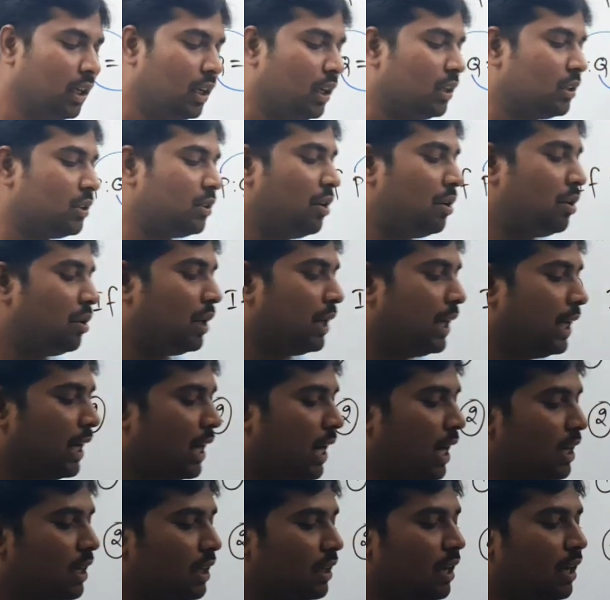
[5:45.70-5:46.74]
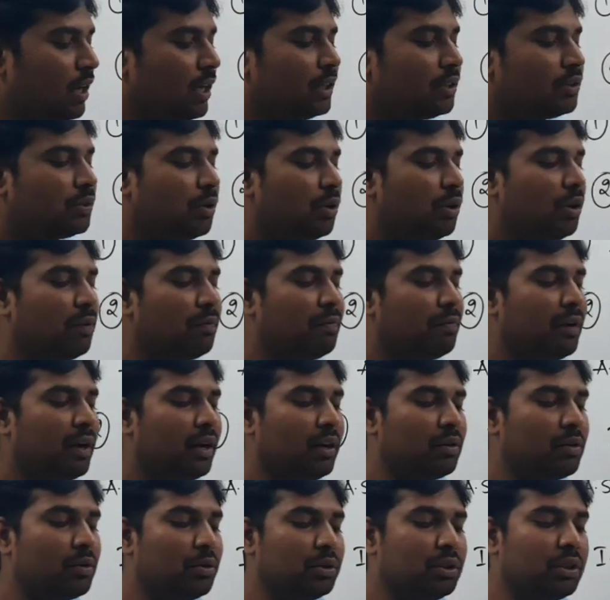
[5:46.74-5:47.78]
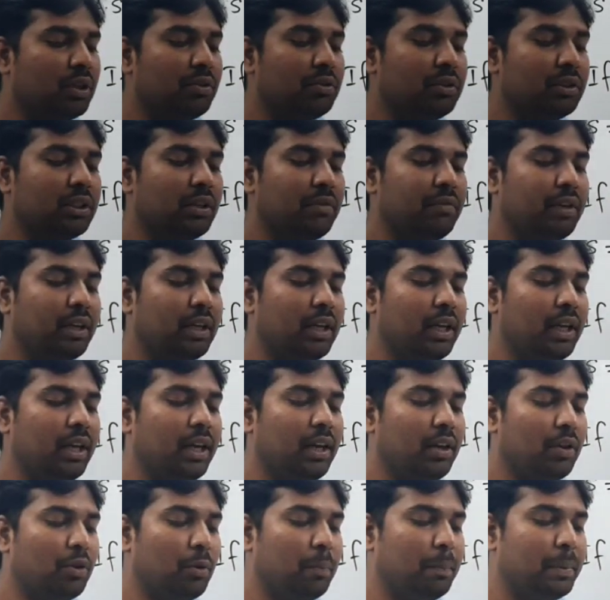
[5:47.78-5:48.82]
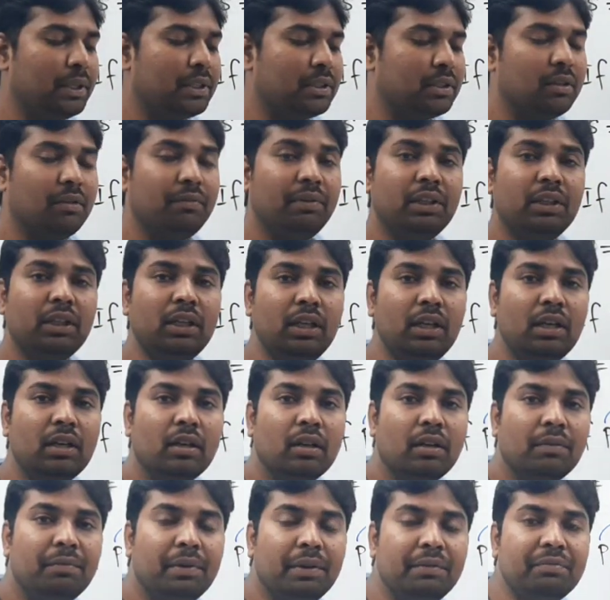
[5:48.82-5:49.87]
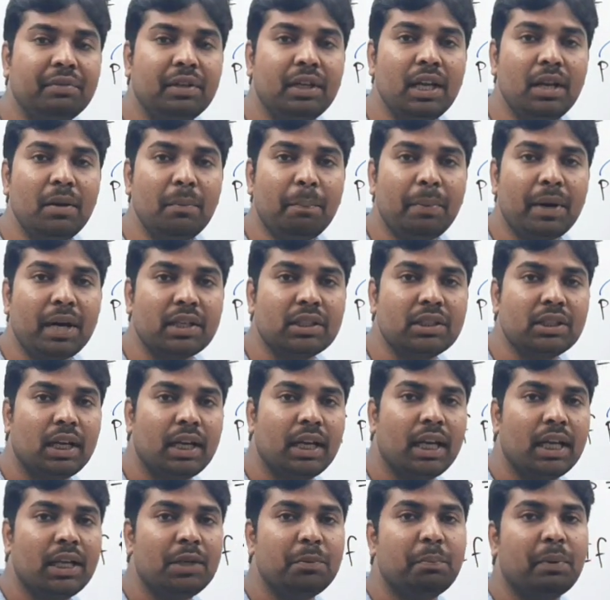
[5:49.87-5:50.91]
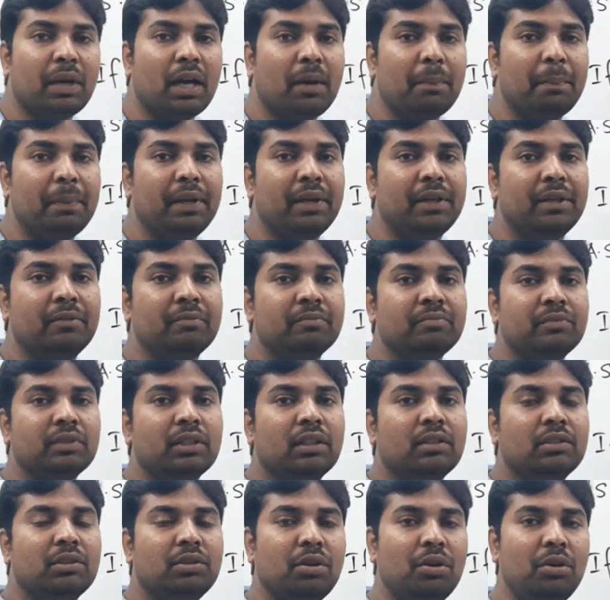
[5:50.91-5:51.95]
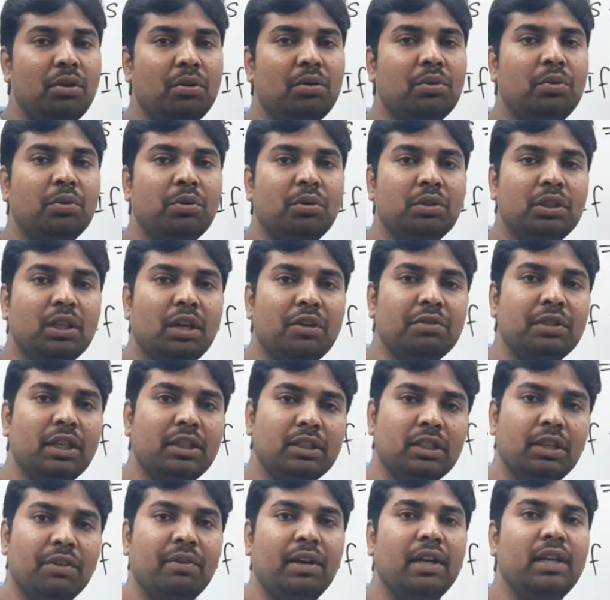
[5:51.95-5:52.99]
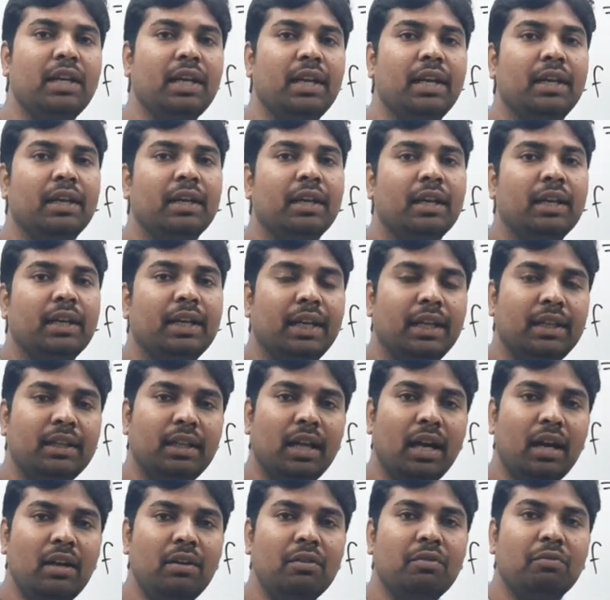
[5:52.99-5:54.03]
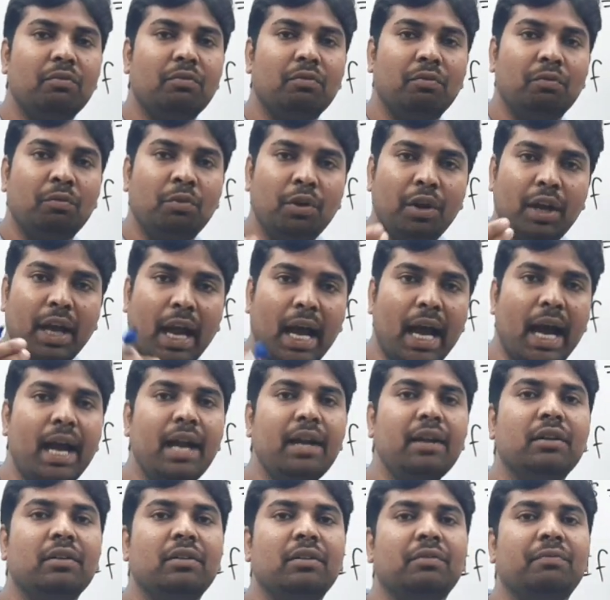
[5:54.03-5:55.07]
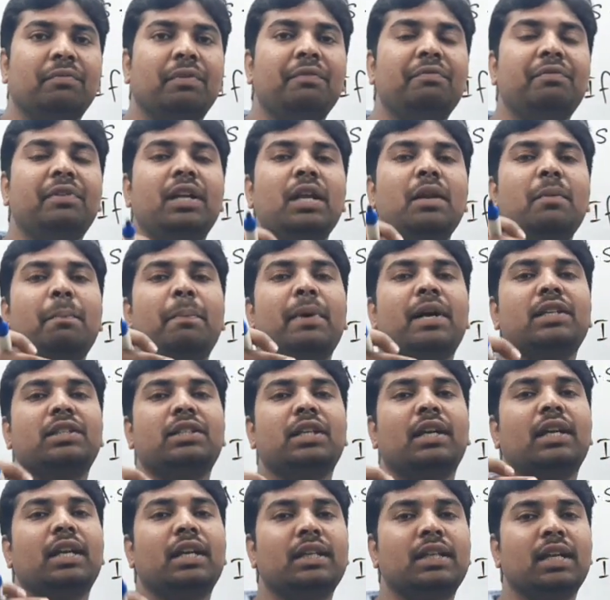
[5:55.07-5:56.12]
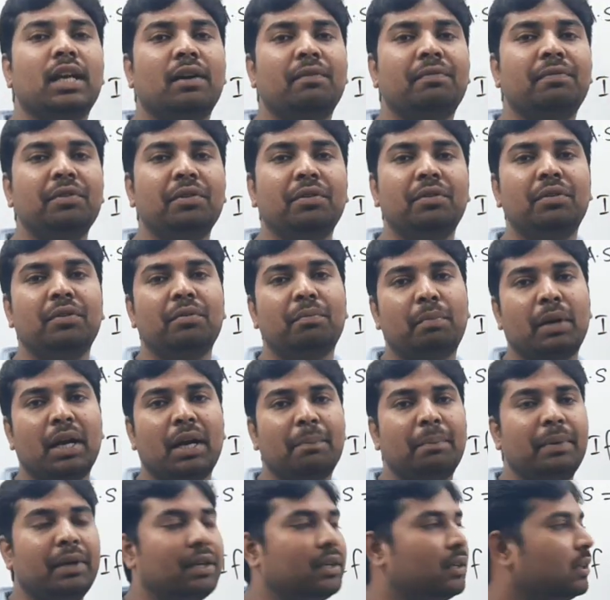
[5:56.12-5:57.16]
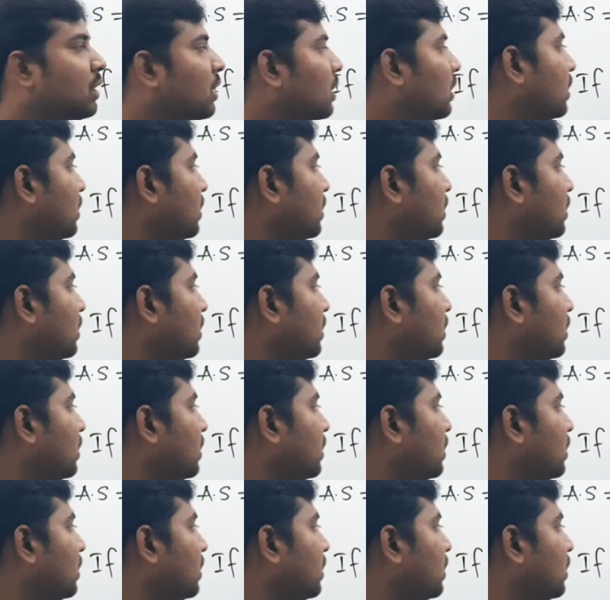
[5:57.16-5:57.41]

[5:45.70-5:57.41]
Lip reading: So an article is sold for 2070 rupees with the 15% profit. So 2070, in that we had 15% of profit.